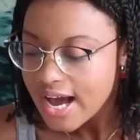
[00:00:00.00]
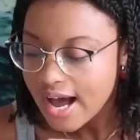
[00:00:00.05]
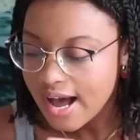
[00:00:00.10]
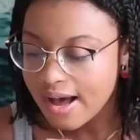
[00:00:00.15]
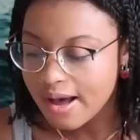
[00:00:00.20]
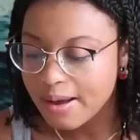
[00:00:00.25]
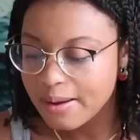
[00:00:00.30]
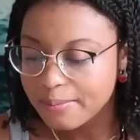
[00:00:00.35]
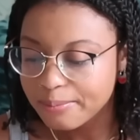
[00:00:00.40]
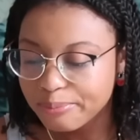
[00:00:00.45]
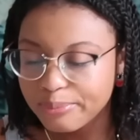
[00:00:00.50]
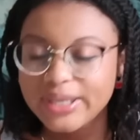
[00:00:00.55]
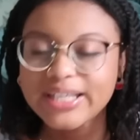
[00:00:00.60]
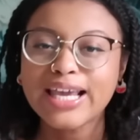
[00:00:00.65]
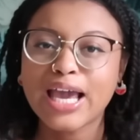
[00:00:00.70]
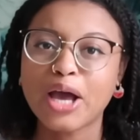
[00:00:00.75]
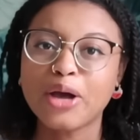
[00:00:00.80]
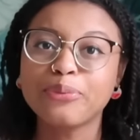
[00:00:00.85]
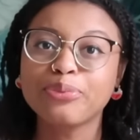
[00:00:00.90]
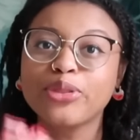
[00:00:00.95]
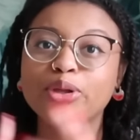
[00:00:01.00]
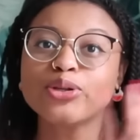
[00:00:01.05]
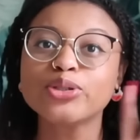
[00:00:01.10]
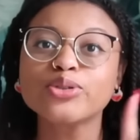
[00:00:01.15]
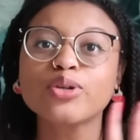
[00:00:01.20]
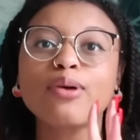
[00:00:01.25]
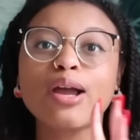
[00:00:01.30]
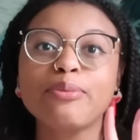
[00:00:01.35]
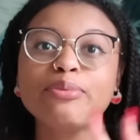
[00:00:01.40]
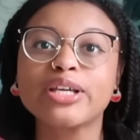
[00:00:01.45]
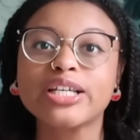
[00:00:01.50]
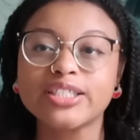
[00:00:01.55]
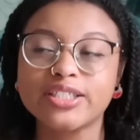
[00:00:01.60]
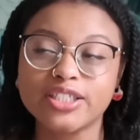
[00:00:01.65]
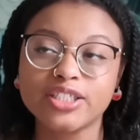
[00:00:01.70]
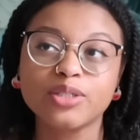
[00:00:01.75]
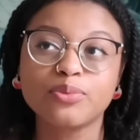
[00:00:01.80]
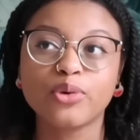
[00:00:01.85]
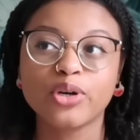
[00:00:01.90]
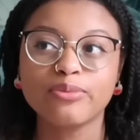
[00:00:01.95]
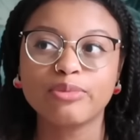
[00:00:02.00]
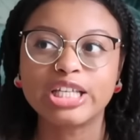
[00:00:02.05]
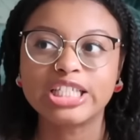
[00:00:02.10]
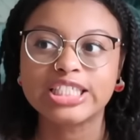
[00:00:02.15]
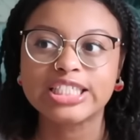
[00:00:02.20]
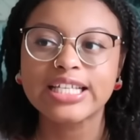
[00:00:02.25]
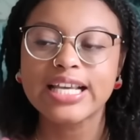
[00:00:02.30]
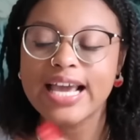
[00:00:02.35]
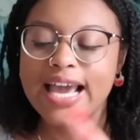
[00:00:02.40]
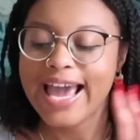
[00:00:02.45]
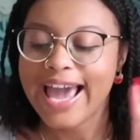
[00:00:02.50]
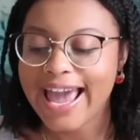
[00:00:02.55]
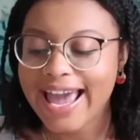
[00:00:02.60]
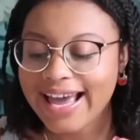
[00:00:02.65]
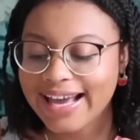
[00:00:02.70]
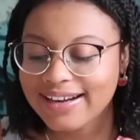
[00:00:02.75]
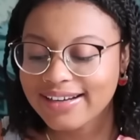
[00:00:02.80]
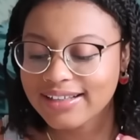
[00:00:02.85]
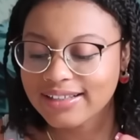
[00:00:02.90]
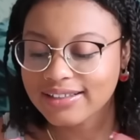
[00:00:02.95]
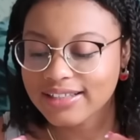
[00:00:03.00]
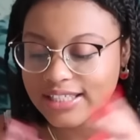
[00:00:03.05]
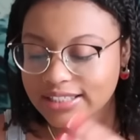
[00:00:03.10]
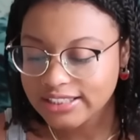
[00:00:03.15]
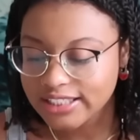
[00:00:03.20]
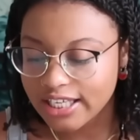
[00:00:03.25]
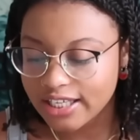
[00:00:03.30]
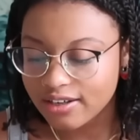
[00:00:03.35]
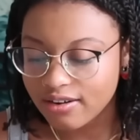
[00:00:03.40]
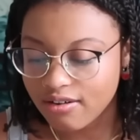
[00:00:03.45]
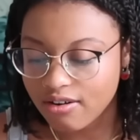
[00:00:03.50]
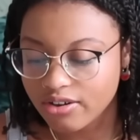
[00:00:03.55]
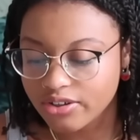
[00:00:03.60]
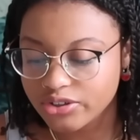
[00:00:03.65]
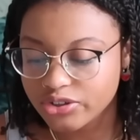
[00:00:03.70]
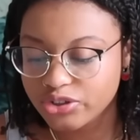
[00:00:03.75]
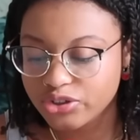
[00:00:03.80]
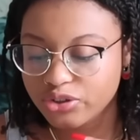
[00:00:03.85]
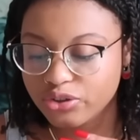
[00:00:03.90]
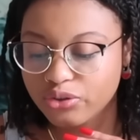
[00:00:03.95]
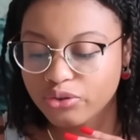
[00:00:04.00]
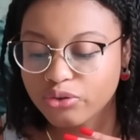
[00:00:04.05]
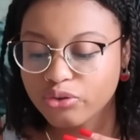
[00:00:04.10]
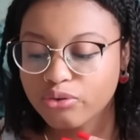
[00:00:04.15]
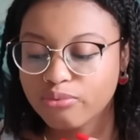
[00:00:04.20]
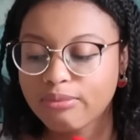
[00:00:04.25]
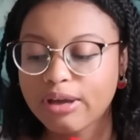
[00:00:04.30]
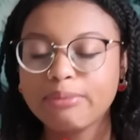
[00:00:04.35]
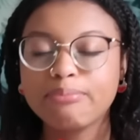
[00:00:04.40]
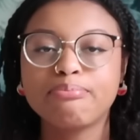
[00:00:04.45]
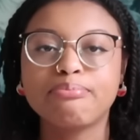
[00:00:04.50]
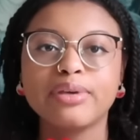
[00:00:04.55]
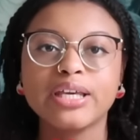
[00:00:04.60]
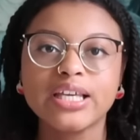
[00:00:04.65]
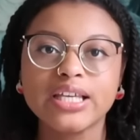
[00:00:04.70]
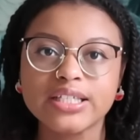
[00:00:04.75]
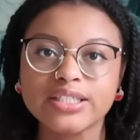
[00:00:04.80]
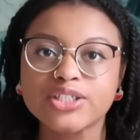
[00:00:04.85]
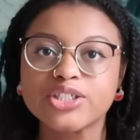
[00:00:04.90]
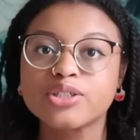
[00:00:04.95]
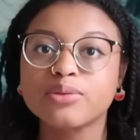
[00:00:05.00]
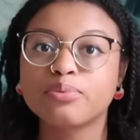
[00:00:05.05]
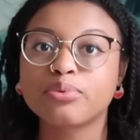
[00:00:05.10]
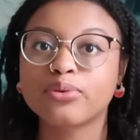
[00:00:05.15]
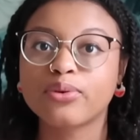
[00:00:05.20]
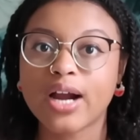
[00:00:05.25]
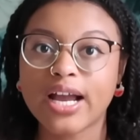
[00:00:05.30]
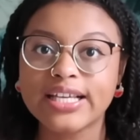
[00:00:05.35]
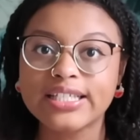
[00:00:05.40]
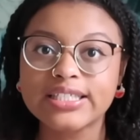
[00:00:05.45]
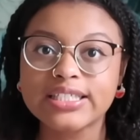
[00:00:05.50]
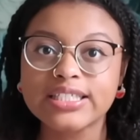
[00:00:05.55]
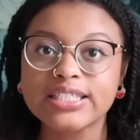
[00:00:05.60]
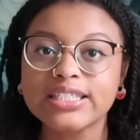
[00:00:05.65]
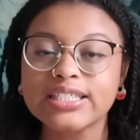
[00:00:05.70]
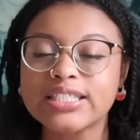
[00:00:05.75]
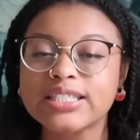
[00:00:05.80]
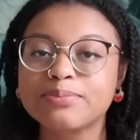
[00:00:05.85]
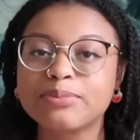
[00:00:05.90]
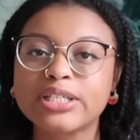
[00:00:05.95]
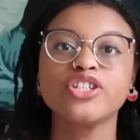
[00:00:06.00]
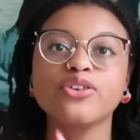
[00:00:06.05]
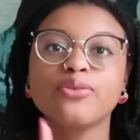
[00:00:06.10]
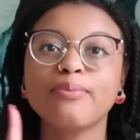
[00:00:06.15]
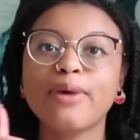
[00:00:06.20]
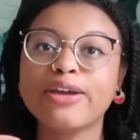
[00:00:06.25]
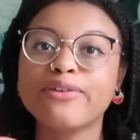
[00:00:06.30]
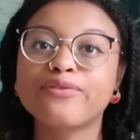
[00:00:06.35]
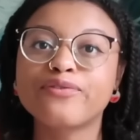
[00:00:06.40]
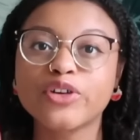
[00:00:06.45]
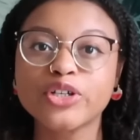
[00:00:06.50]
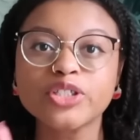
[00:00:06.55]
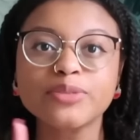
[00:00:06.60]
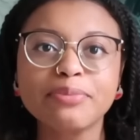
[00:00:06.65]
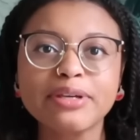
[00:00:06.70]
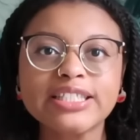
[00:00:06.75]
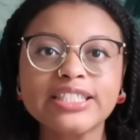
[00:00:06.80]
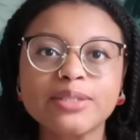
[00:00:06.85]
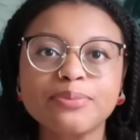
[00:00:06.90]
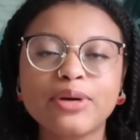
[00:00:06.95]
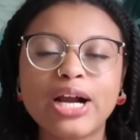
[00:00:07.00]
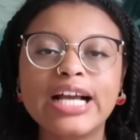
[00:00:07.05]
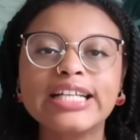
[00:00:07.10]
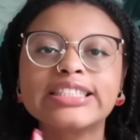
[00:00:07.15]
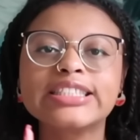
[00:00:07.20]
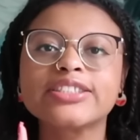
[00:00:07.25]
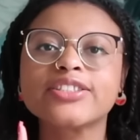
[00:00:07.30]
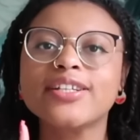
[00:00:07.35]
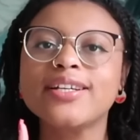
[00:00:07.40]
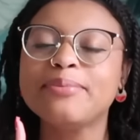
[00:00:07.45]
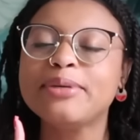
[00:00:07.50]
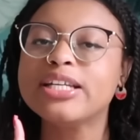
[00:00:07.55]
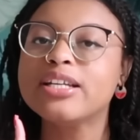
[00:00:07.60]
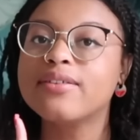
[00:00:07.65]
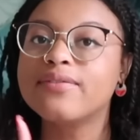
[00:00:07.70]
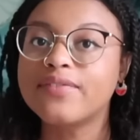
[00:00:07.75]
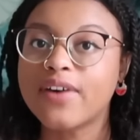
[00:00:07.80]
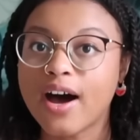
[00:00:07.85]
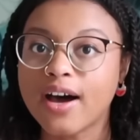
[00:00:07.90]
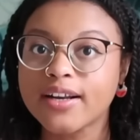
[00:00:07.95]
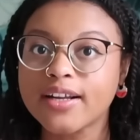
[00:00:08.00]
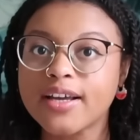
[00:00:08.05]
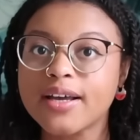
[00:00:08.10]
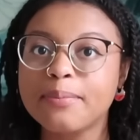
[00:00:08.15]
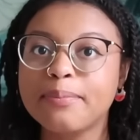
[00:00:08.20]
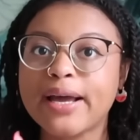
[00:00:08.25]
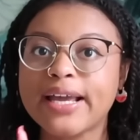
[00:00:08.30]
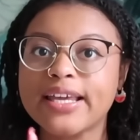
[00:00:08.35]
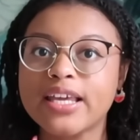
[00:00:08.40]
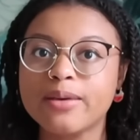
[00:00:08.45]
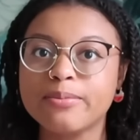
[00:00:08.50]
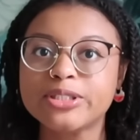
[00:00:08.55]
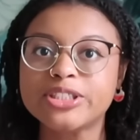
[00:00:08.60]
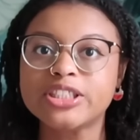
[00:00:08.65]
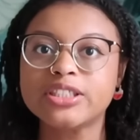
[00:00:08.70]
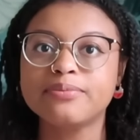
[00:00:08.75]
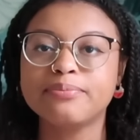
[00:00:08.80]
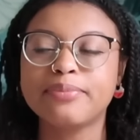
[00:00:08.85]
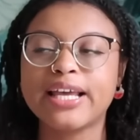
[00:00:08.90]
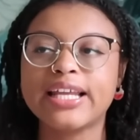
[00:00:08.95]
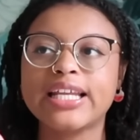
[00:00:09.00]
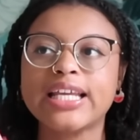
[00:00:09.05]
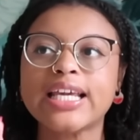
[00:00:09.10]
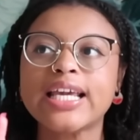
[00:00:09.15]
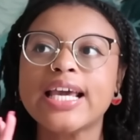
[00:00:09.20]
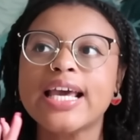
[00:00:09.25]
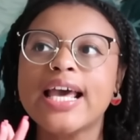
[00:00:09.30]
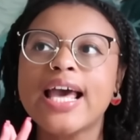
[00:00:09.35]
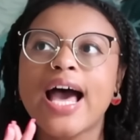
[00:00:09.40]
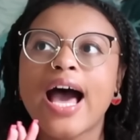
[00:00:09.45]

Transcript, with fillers: Um, but yeah, those are my biggest disappointments. And let's get on to my biggest surprises. So my first big surprise is going to be Nevada by Imogen Binnie.